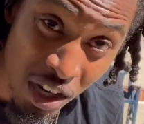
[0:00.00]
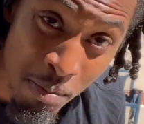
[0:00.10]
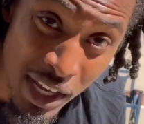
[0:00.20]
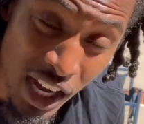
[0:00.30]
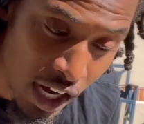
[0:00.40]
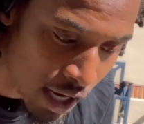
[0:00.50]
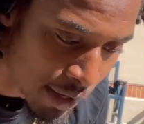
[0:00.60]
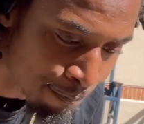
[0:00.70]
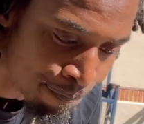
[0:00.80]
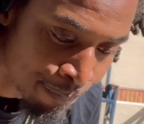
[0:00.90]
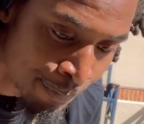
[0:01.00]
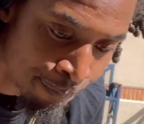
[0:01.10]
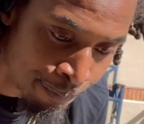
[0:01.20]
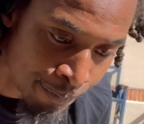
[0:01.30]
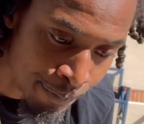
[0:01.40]
be
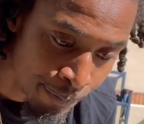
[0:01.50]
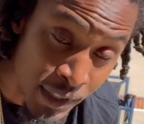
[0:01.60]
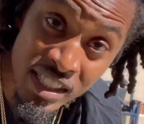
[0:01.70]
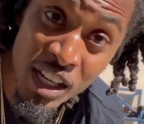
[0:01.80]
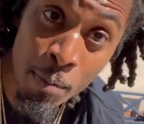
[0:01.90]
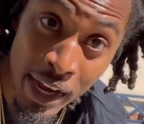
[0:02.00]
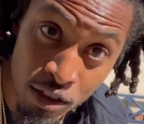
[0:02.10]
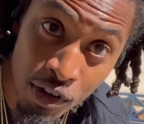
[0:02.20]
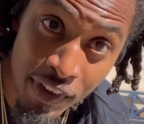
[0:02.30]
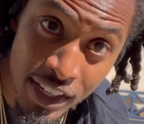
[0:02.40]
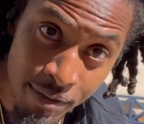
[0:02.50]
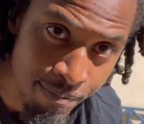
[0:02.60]
still paying $350.